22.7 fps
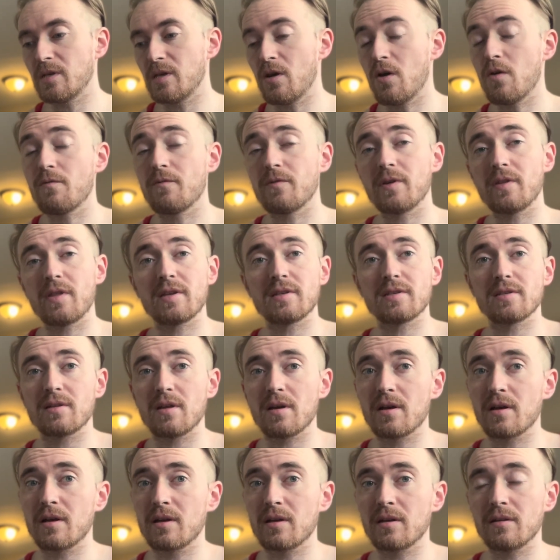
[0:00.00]
Hopefully that's
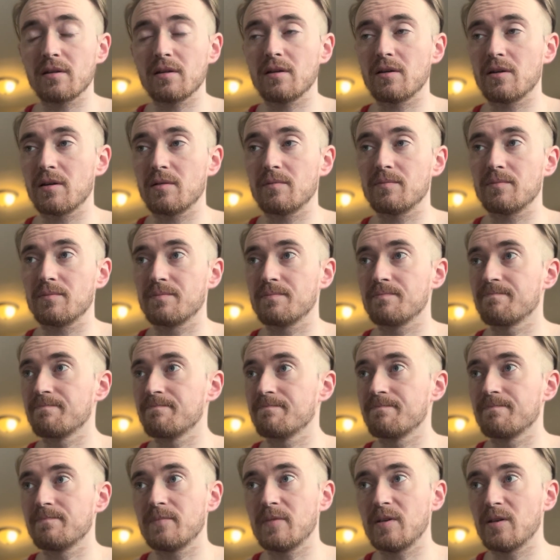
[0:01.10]
not,
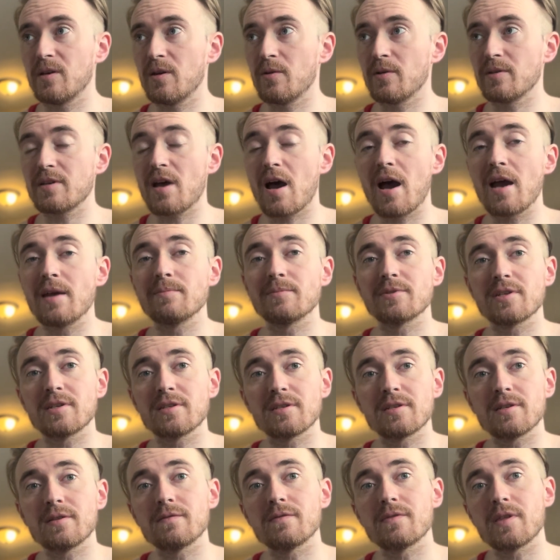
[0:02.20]
a
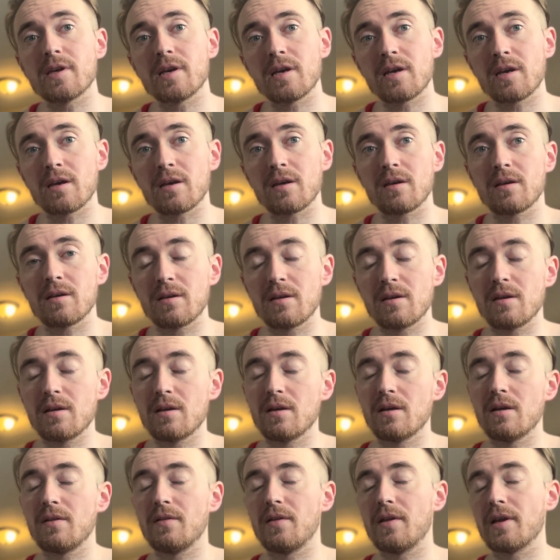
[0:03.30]
time-sensitive thing,
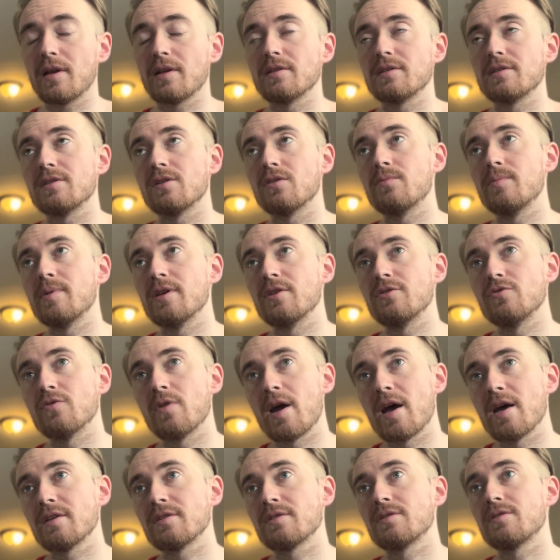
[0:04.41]
and it can still be
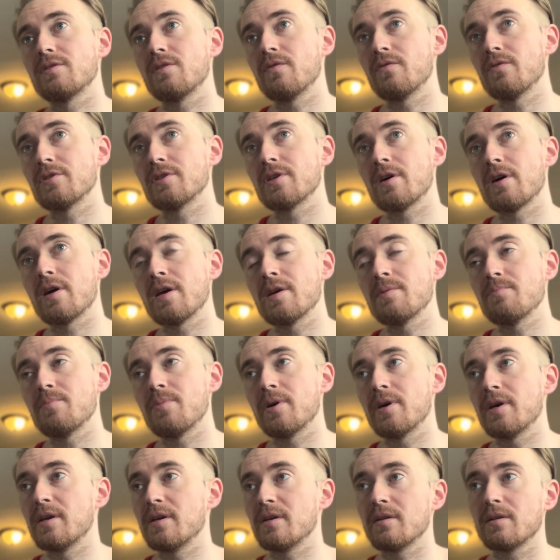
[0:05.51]
addressed over time,
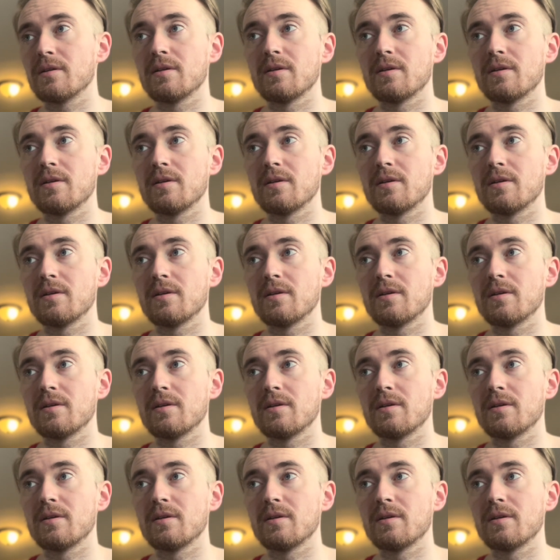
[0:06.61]
but